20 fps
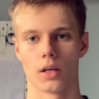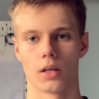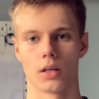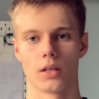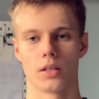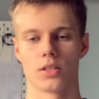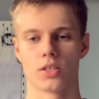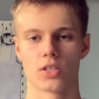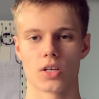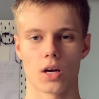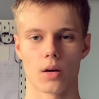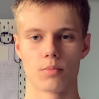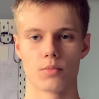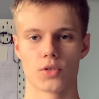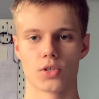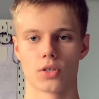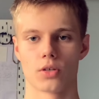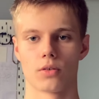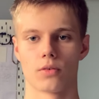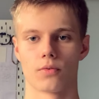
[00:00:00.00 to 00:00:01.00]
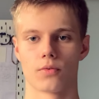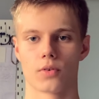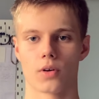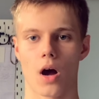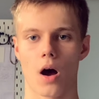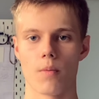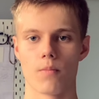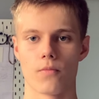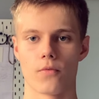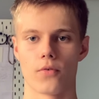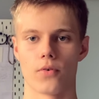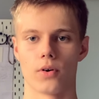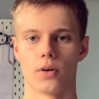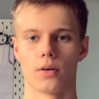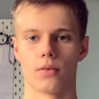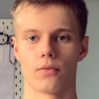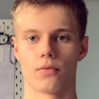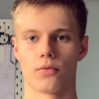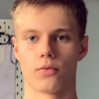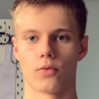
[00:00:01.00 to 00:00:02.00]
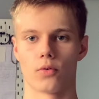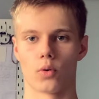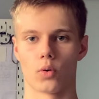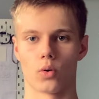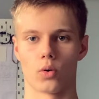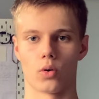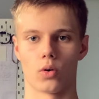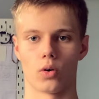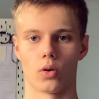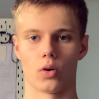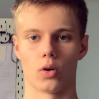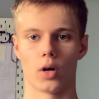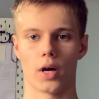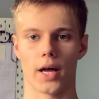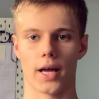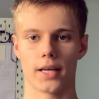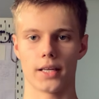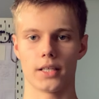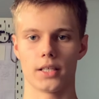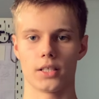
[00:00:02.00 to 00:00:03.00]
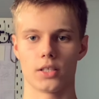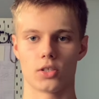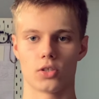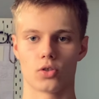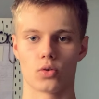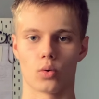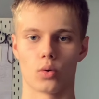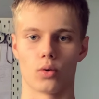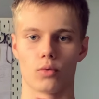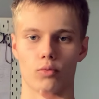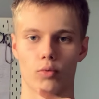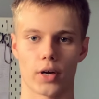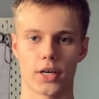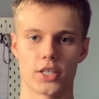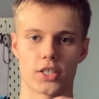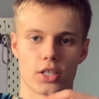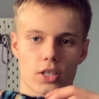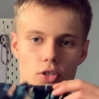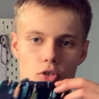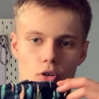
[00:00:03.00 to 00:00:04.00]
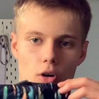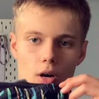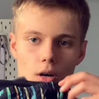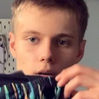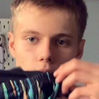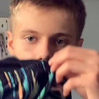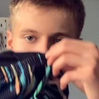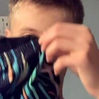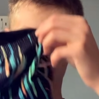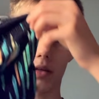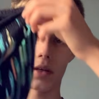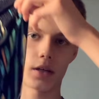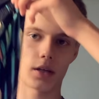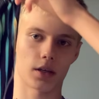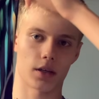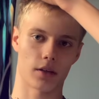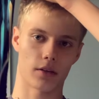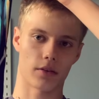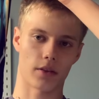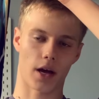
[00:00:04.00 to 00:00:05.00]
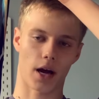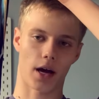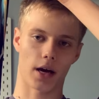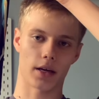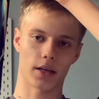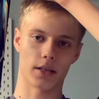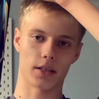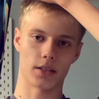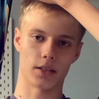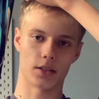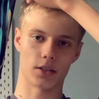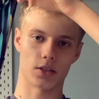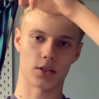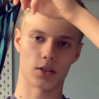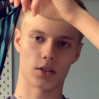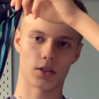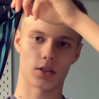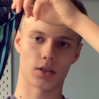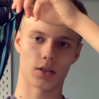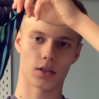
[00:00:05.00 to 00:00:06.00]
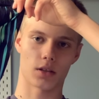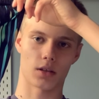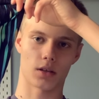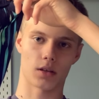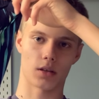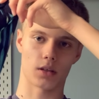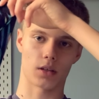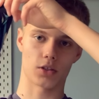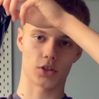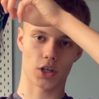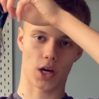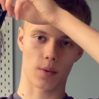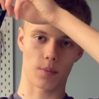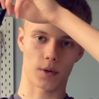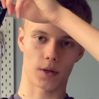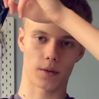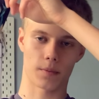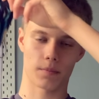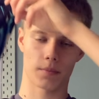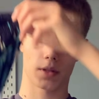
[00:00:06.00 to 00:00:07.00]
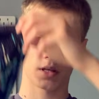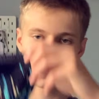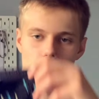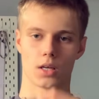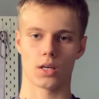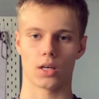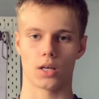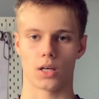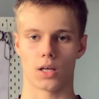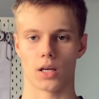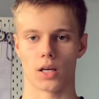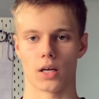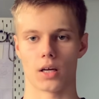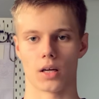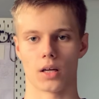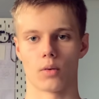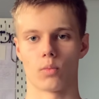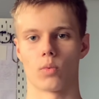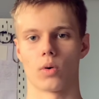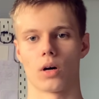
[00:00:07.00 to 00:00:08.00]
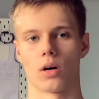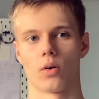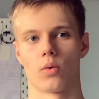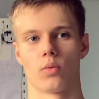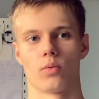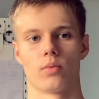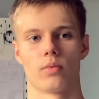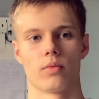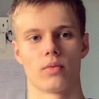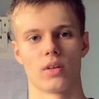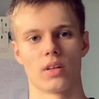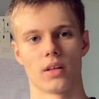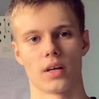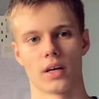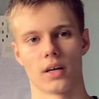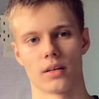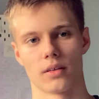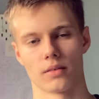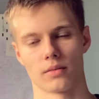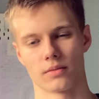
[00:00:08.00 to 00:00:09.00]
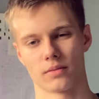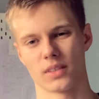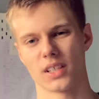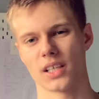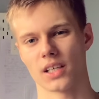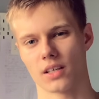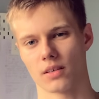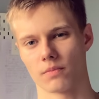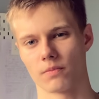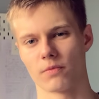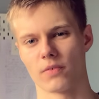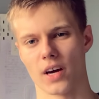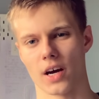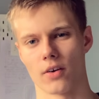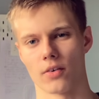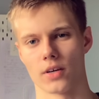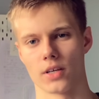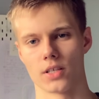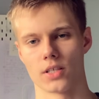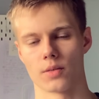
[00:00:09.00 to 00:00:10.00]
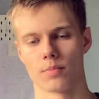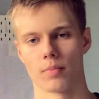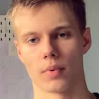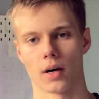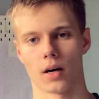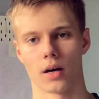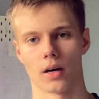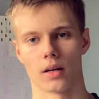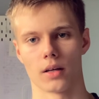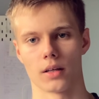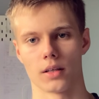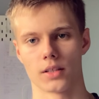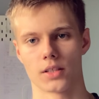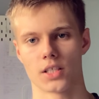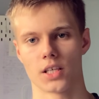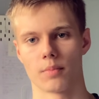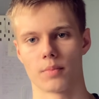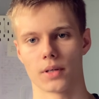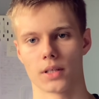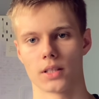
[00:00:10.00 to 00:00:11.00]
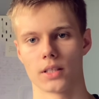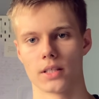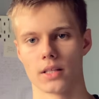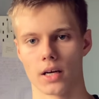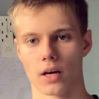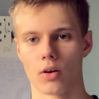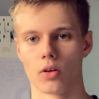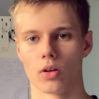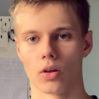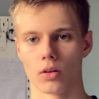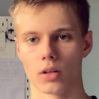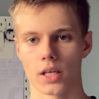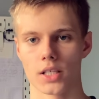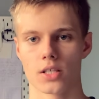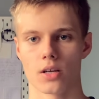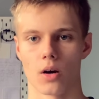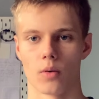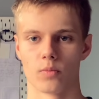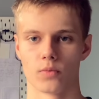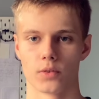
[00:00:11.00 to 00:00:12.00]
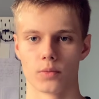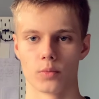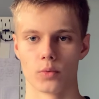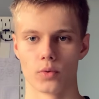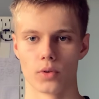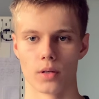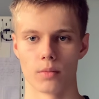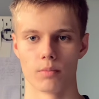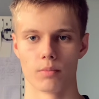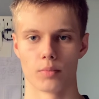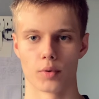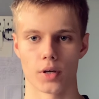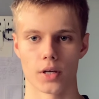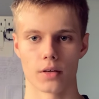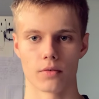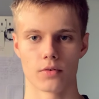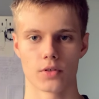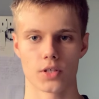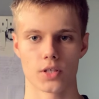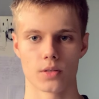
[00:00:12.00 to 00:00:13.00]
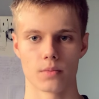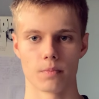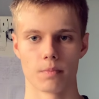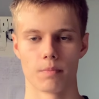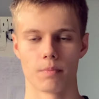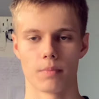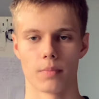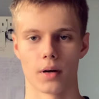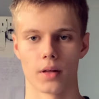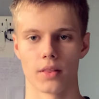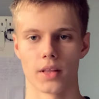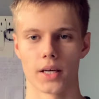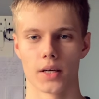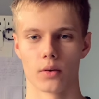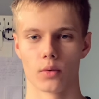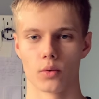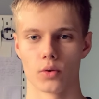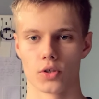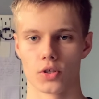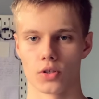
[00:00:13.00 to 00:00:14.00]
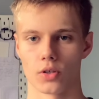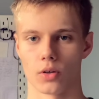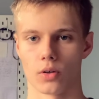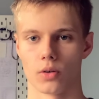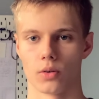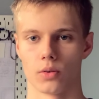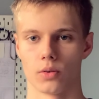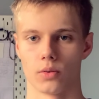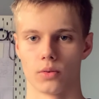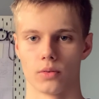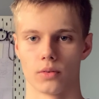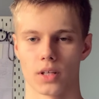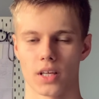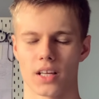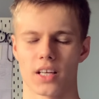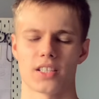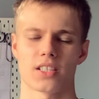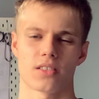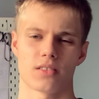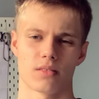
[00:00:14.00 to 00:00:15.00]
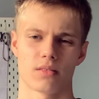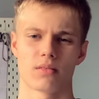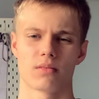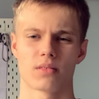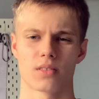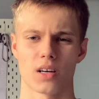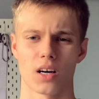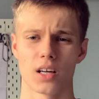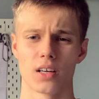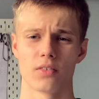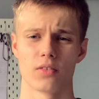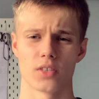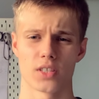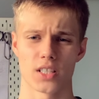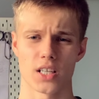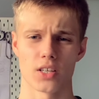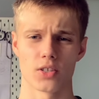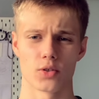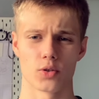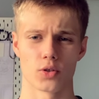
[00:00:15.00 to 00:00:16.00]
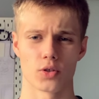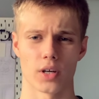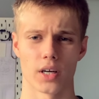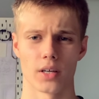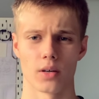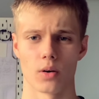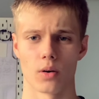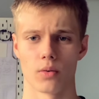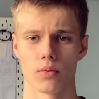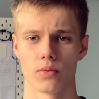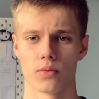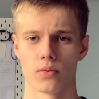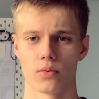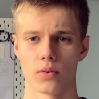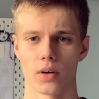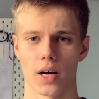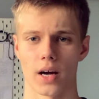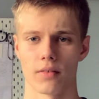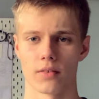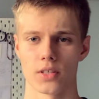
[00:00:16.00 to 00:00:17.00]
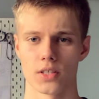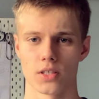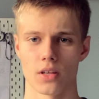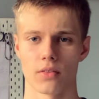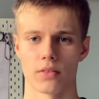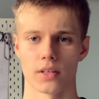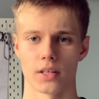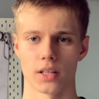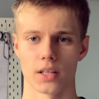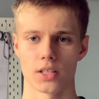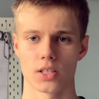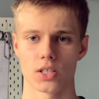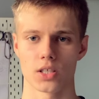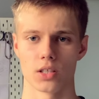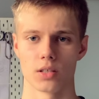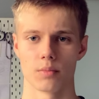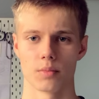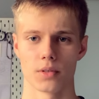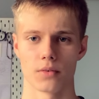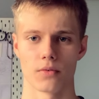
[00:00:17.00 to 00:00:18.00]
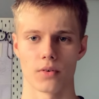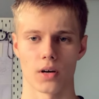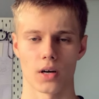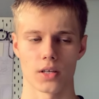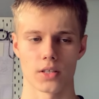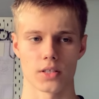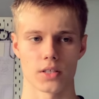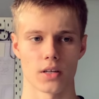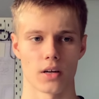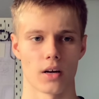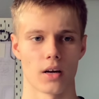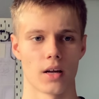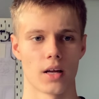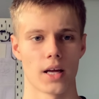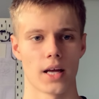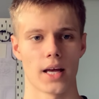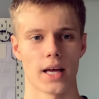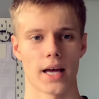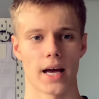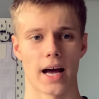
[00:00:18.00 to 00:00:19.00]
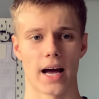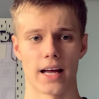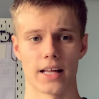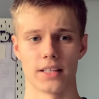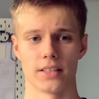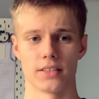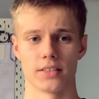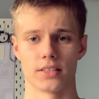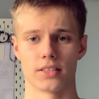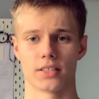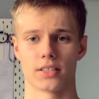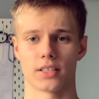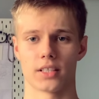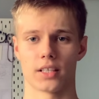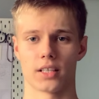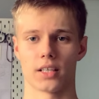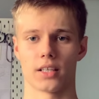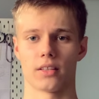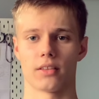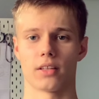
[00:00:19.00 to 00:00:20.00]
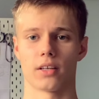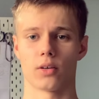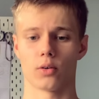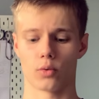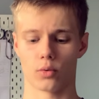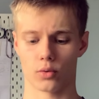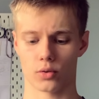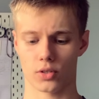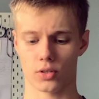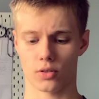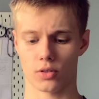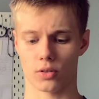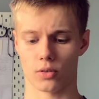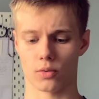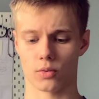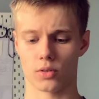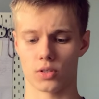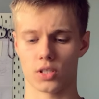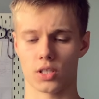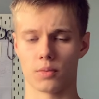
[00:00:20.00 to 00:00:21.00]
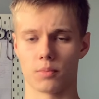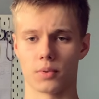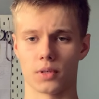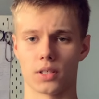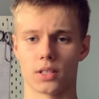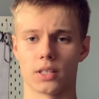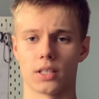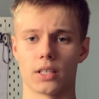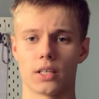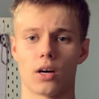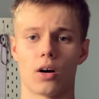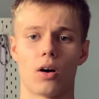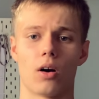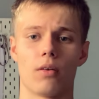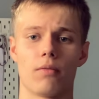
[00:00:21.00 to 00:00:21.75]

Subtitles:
In terms of comfort for any sort of racing trunk that is a jammer, well, it varies, but typically they're a lot less comfortable than briefs, but that's kind of a central trade-off for having something that's going to be faster, and they also typically are